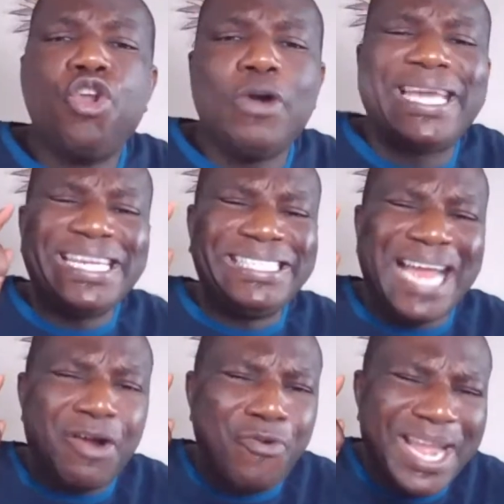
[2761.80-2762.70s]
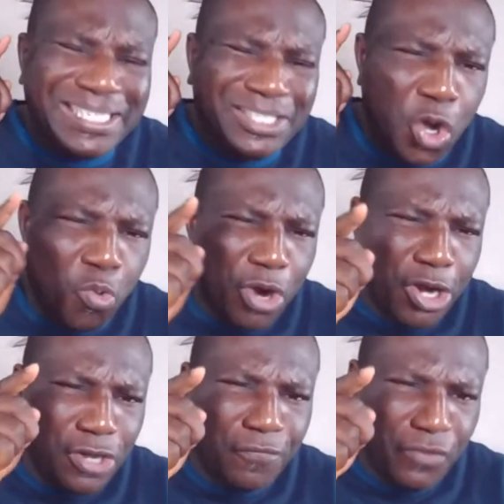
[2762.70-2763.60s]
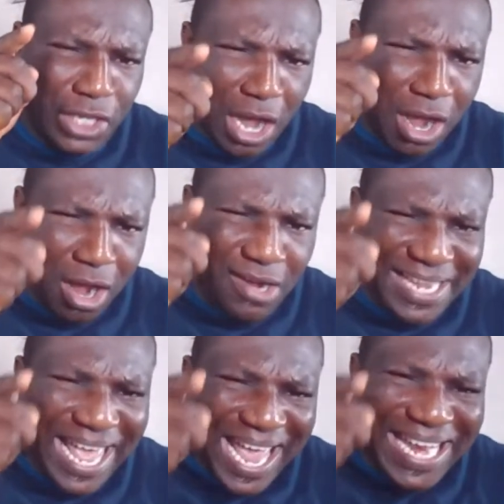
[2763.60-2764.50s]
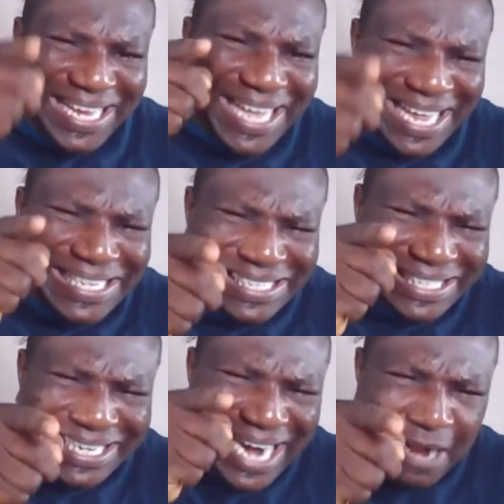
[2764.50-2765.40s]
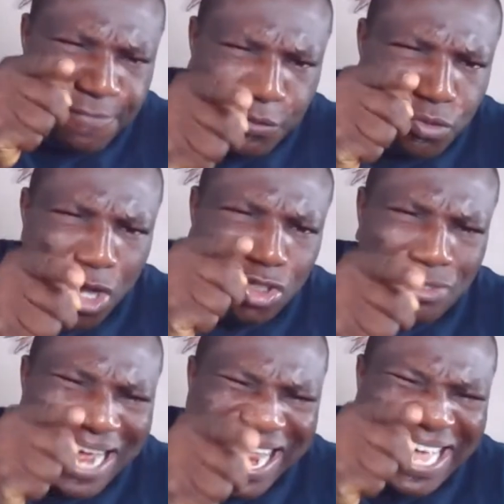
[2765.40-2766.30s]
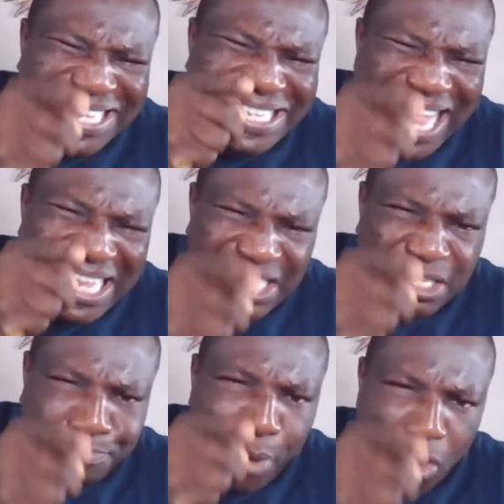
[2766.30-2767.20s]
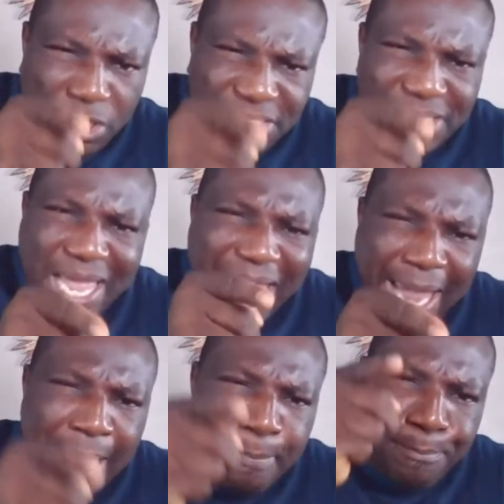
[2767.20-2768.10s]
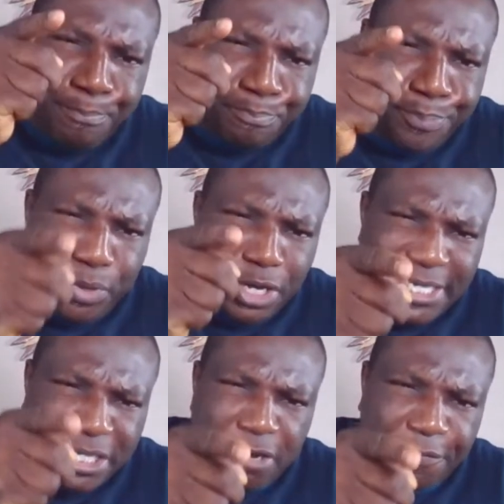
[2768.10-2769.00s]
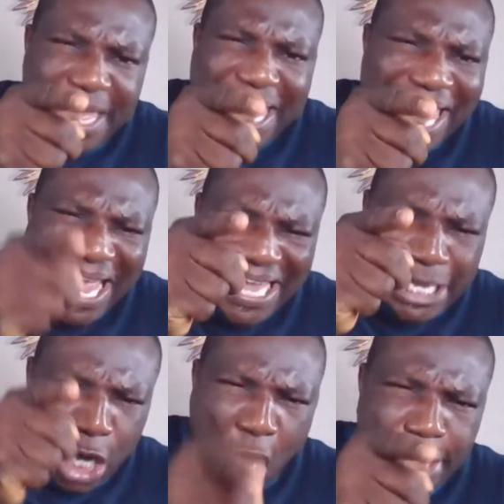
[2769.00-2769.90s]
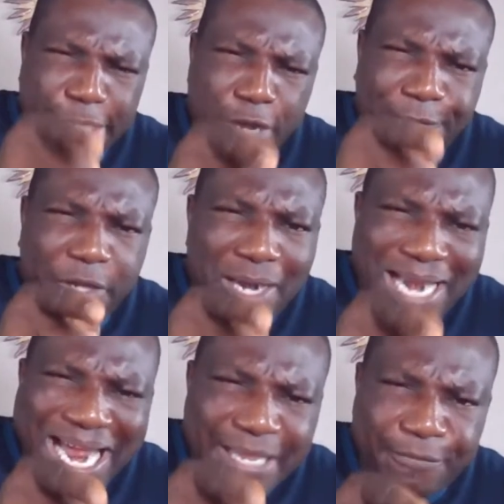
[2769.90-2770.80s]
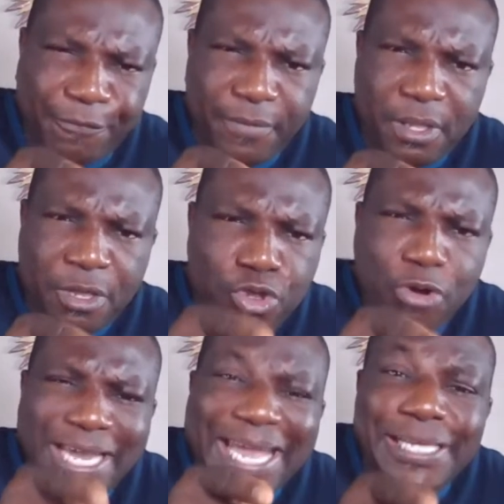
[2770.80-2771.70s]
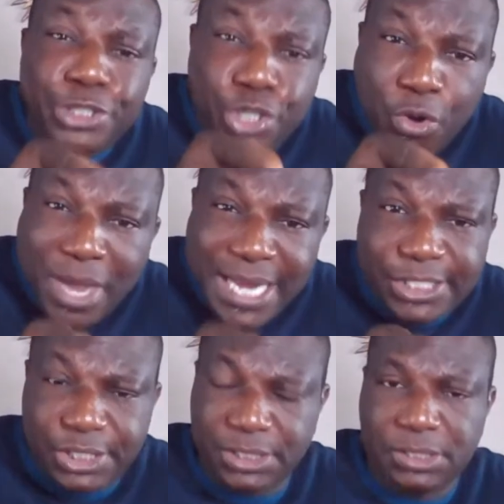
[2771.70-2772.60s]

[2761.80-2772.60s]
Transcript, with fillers: you can direct the word of God and it can travel to that exact spot and burn it off and cut it off your life. You can do it.